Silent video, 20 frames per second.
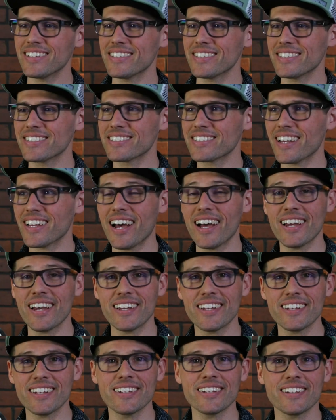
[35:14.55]
is,
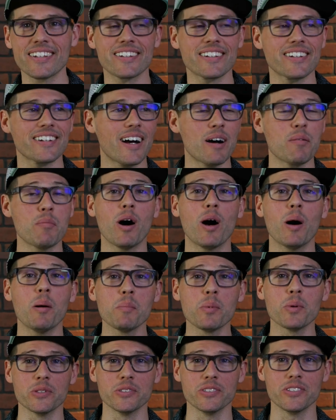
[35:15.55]
I'm
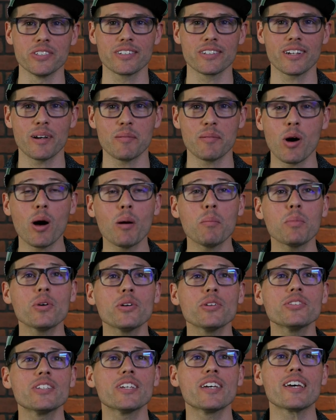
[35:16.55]
humbled. I'm
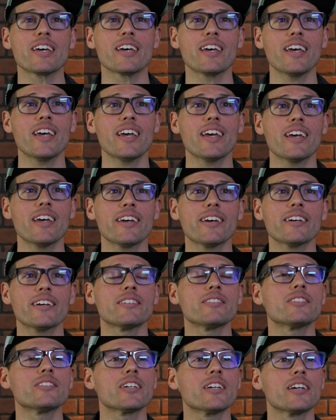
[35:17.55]
humbled,
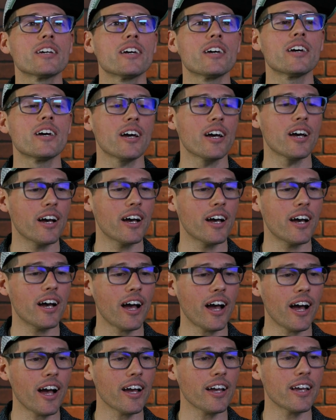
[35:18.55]
and
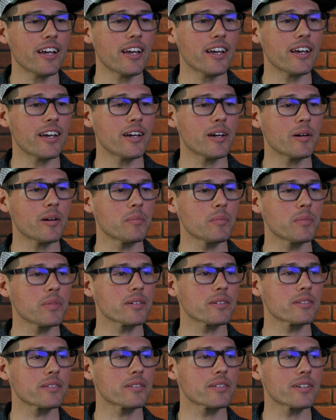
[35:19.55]
I'm
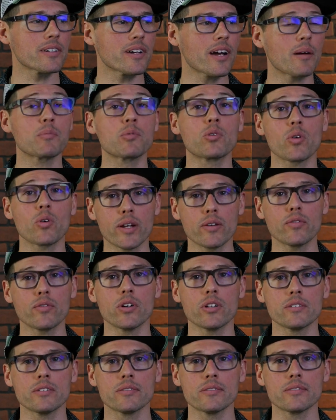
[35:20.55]

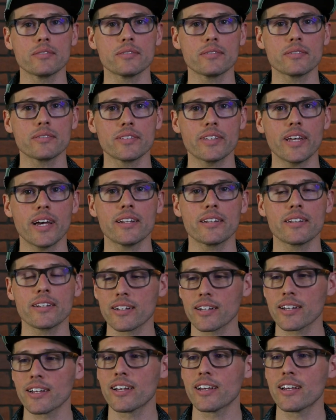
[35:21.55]
grateful. Noah had
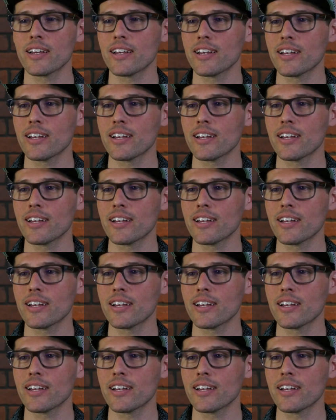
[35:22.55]
to wipe the